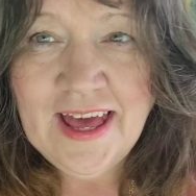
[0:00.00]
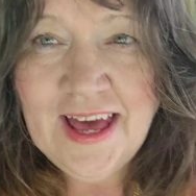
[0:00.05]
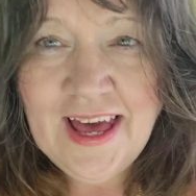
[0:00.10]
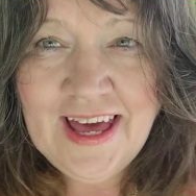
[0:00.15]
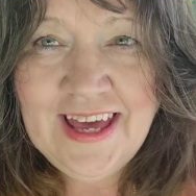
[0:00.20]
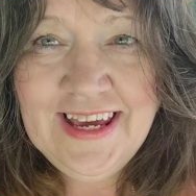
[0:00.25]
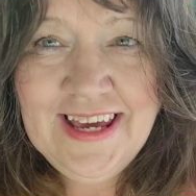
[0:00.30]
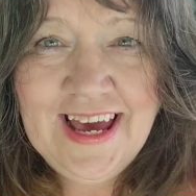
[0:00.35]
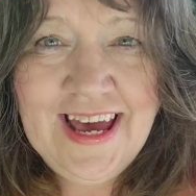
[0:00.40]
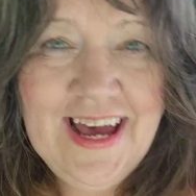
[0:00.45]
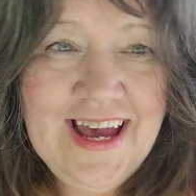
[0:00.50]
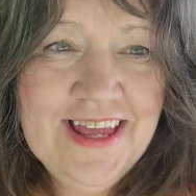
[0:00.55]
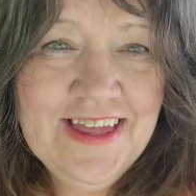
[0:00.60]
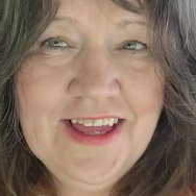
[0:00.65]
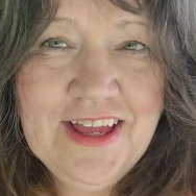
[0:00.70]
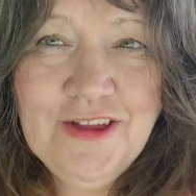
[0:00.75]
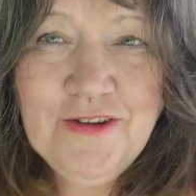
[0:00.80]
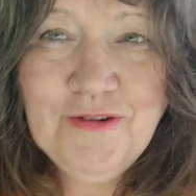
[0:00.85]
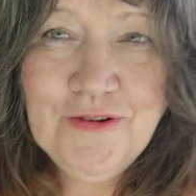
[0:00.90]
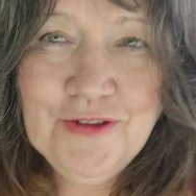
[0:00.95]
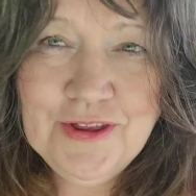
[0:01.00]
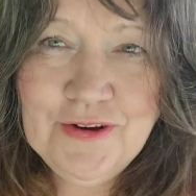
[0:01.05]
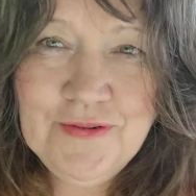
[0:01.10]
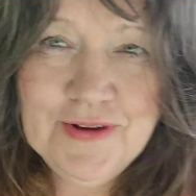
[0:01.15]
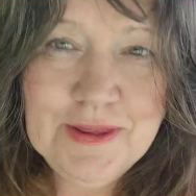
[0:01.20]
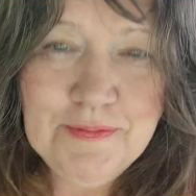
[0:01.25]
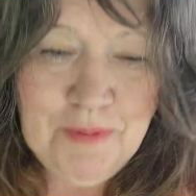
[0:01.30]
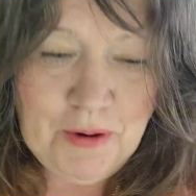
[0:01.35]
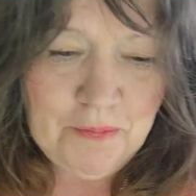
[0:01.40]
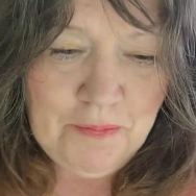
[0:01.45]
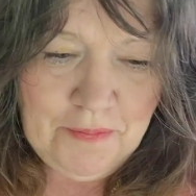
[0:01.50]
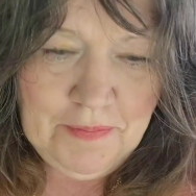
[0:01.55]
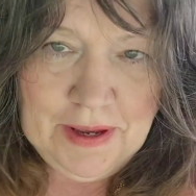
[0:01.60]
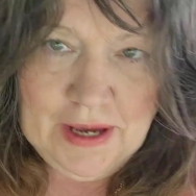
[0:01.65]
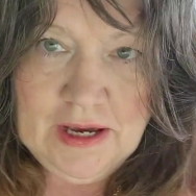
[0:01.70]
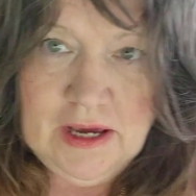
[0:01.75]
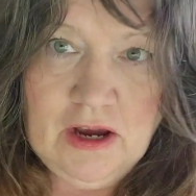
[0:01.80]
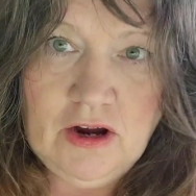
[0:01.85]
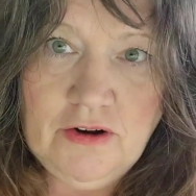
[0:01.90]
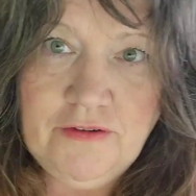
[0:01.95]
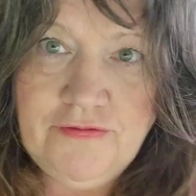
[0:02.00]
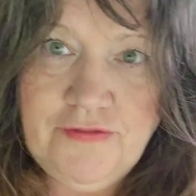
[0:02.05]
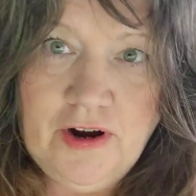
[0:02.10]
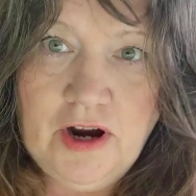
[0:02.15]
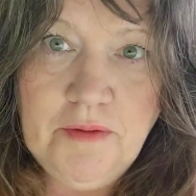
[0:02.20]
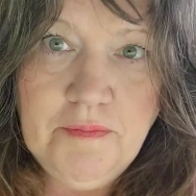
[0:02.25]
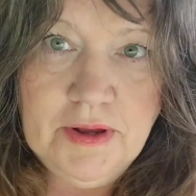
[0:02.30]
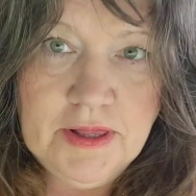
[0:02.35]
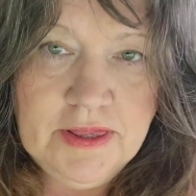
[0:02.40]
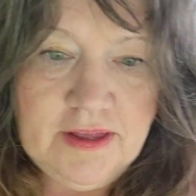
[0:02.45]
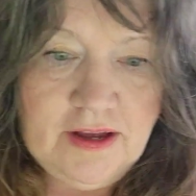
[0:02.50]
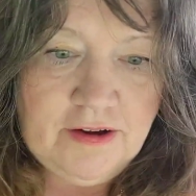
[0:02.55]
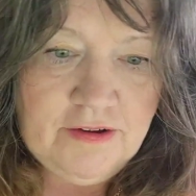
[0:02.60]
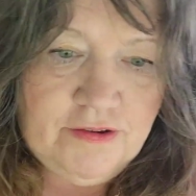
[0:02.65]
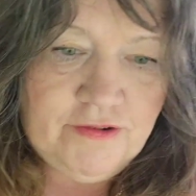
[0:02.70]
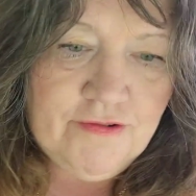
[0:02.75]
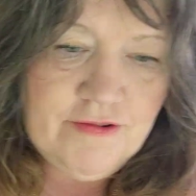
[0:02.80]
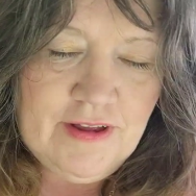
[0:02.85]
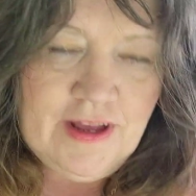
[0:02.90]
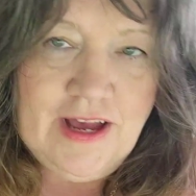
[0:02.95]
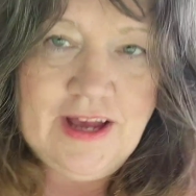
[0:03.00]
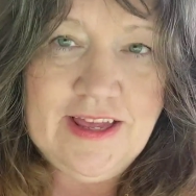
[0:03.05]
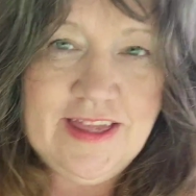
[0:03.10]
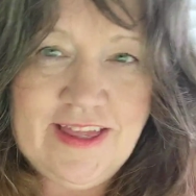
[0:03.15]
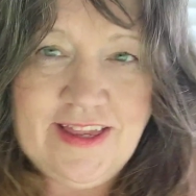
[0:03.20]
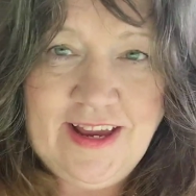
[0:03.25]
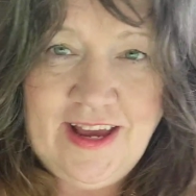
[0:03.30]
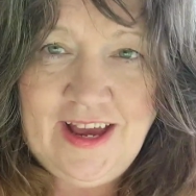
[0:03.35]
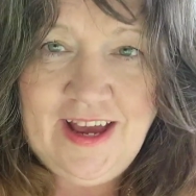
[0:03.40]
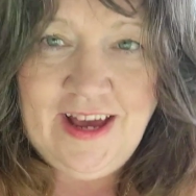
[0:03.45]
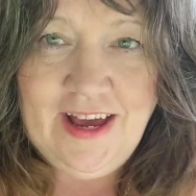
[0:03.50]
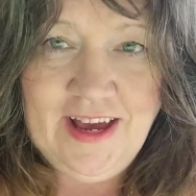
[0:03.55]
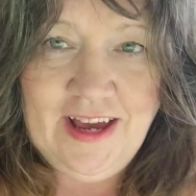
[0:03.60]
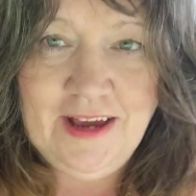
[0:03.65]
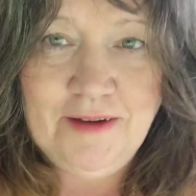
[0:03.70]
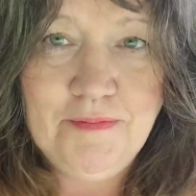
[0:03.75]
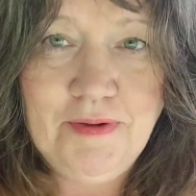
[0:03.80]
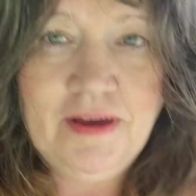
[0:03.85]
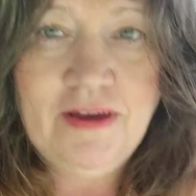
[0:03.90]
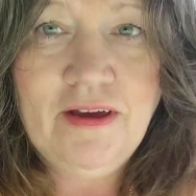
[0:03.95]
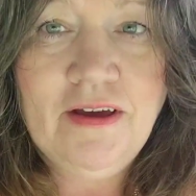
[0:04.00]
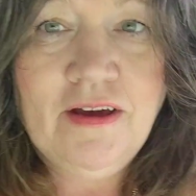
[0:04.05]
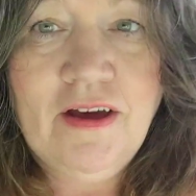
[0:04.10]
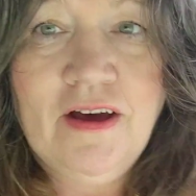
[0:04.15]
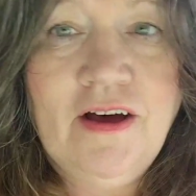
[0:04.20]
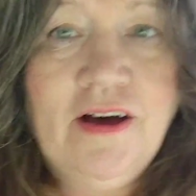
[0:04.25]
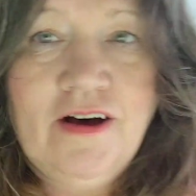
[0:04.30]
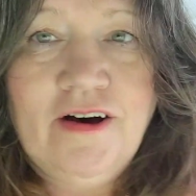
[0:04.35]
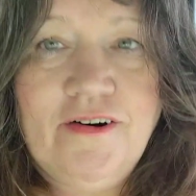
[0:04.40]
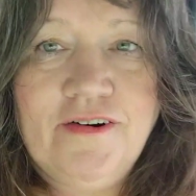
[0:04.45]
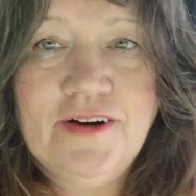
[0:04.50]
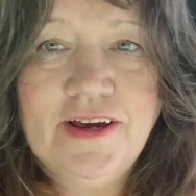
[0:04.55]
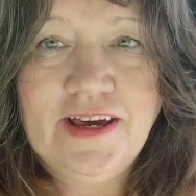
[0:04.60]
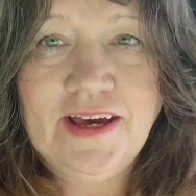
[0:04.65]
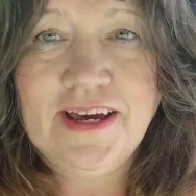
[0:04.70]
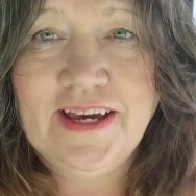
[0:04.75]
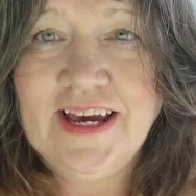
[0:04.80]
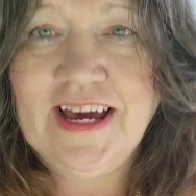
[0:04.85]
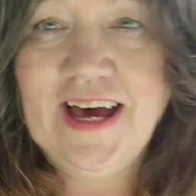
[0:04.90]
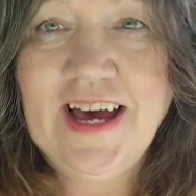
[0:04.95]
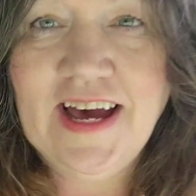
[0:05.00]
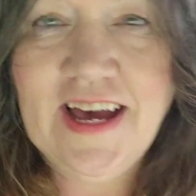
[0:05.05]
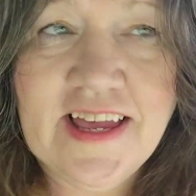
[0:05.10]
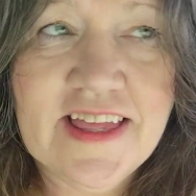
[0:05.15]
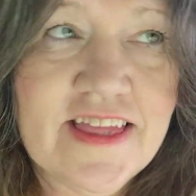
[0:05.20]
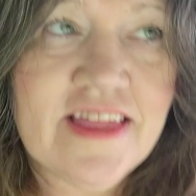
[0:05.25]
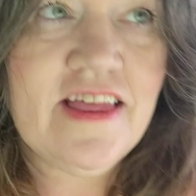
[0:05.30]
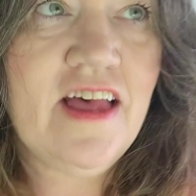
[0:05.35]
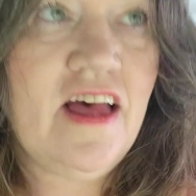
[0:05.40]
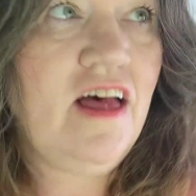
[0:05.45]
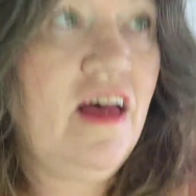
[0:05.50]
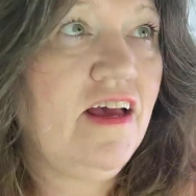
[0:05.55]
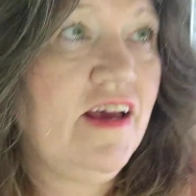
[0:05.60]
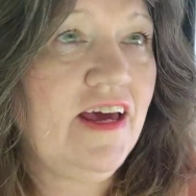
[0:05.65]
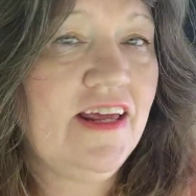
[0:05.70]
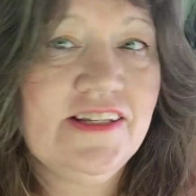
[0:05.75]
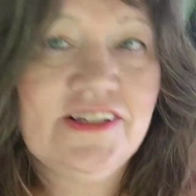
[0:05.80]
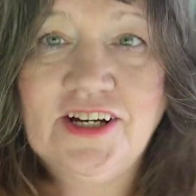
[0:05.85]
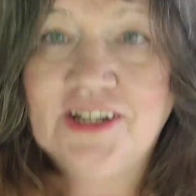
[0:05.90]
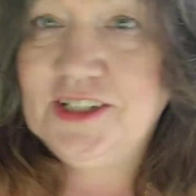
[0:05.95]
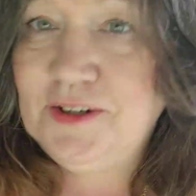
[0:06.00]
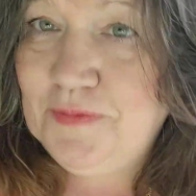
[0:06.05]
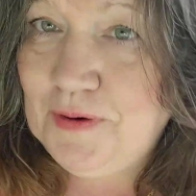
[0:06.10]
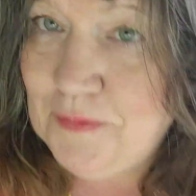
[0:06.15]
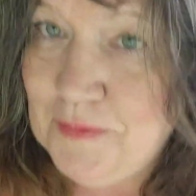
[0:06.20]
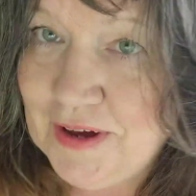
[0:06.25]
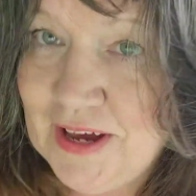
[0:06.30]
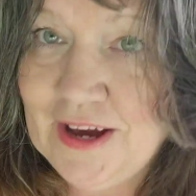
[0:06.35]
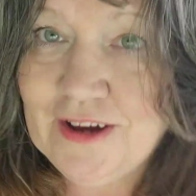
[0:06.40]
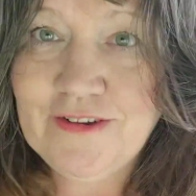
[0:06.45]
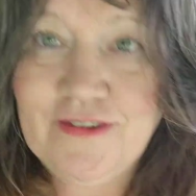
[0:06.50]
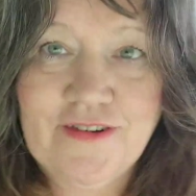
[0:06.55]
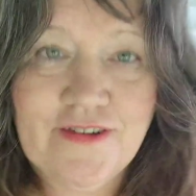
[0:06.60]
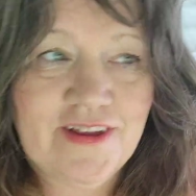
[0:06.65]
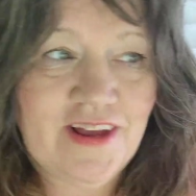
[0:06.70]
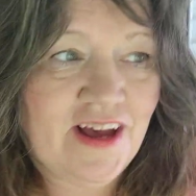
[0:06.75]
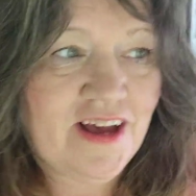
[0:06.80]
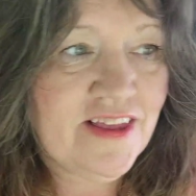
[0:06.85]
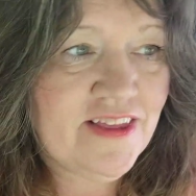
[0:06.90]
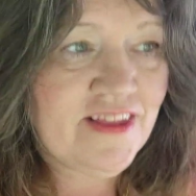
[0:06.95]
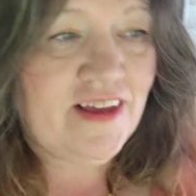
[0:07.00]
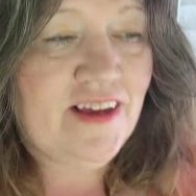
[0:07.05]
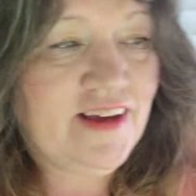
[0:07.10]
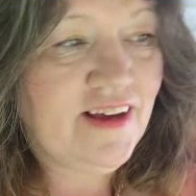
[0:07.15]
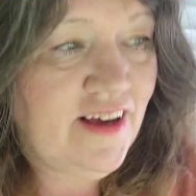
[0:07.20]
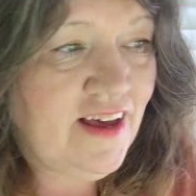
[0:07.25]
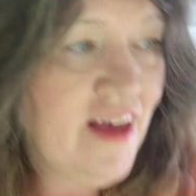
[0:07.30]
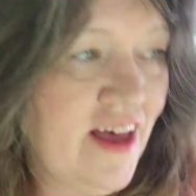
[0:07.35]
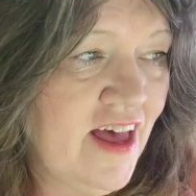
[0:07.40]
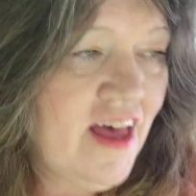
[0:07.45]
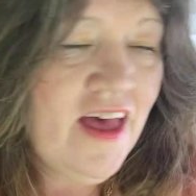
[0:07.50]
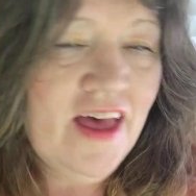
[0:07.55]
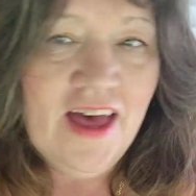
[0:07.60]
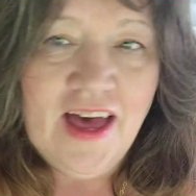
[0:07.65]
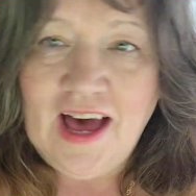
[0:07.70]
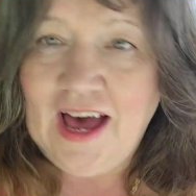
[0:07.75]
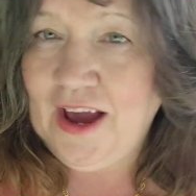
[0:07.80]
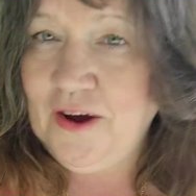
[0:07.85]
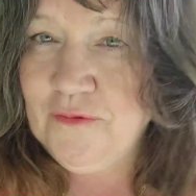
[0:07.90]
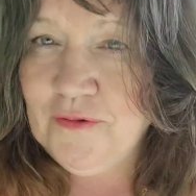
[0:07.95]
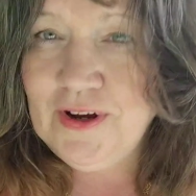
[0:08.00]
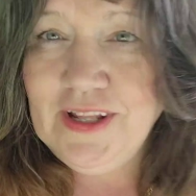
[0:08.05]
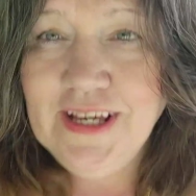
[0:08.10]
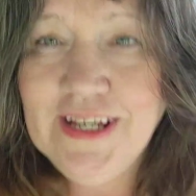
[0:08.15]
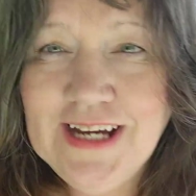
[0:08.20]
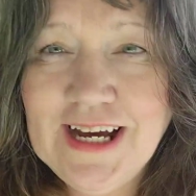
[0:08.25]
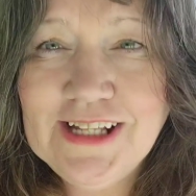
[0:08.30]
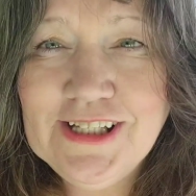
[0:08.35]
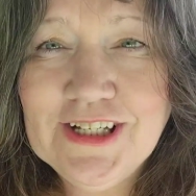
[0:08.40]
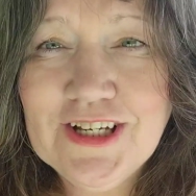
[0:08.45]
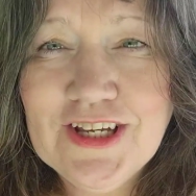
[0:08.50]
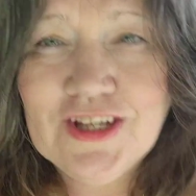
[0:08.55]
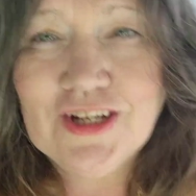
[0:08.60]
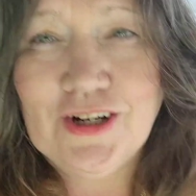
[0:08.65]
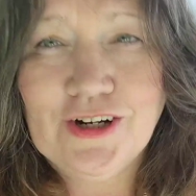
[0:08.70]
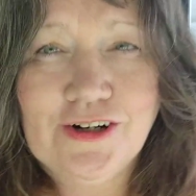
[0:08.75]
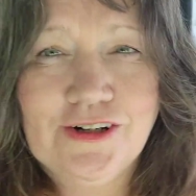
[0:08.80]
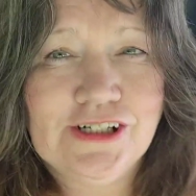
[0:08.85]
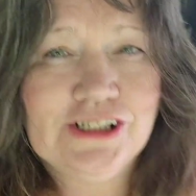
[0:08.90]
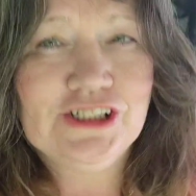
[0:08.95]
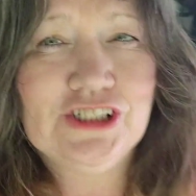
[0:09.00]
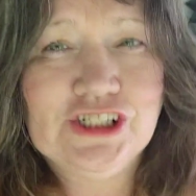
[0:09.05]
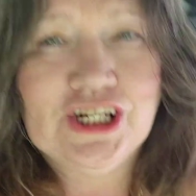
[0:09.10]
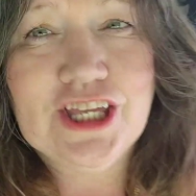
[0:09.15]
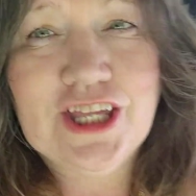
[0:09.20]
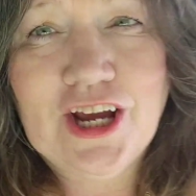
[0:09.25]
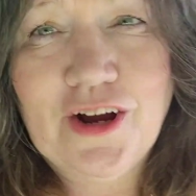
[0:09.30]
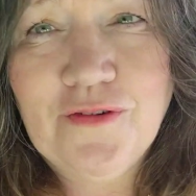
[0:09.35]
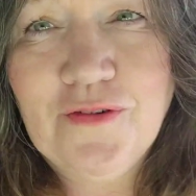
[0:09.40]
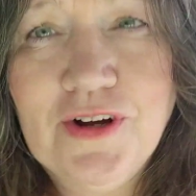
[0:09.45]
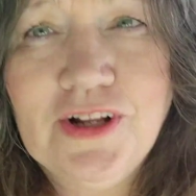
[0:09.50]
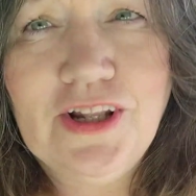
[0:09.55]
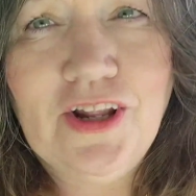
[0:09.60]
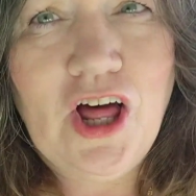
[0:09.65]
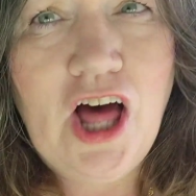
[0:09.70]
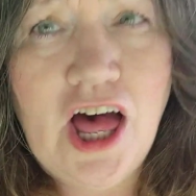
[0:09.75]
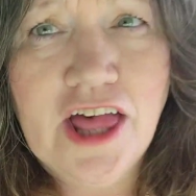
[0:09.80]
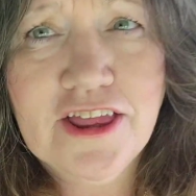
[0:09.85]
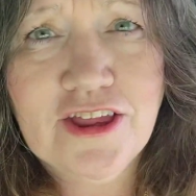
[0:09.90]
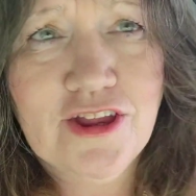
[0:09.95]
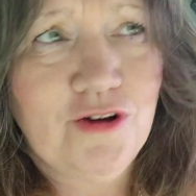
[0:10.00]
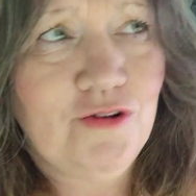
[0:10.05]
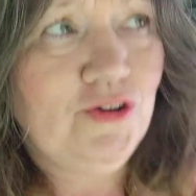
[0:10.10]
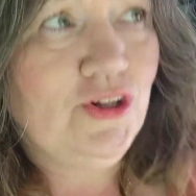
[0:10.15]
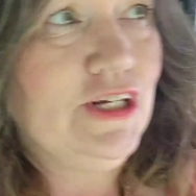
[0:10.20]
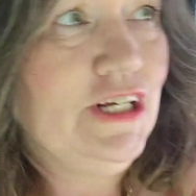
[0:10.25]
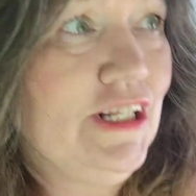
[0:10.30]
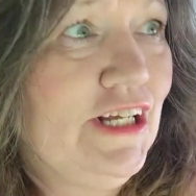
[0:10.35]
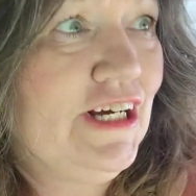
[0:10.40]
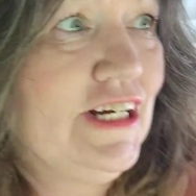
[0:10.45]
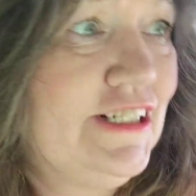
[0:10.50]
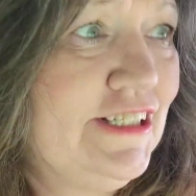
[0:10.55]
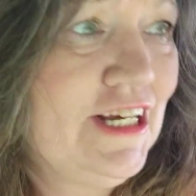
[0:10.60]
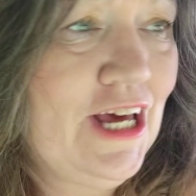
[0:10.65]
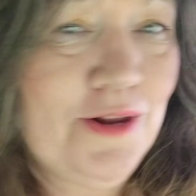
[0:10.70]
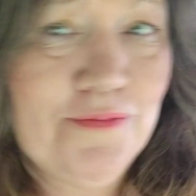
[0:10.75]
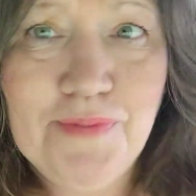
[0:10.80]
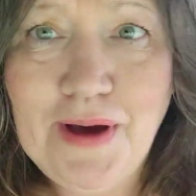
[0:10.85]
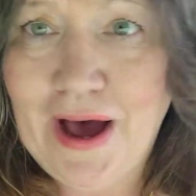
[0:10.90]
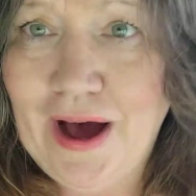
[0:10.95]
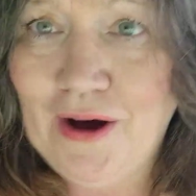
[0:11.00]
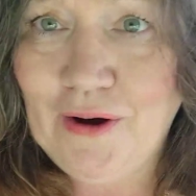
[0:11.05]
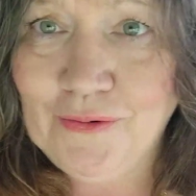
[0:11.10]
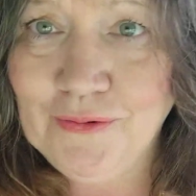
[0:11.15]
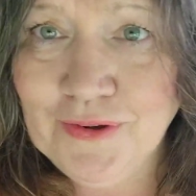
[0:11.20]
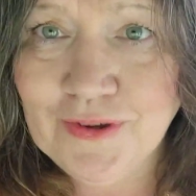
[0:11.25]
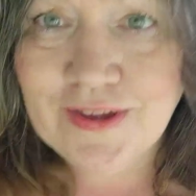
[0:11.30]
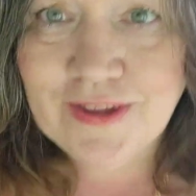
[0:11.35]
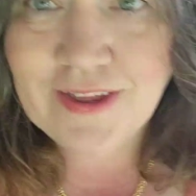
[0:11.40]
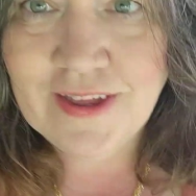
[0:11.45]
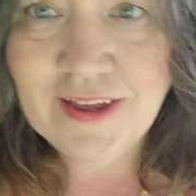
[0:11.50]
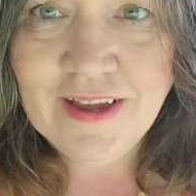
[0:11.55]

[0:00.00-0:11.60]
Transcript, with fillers: Hi guys, it's Ruthie with the Pople Backyard Farm. It's exercise time. Okay guys, I gotta talk to you about my exercising. I really got discouraged because I lost only like 10 pounds.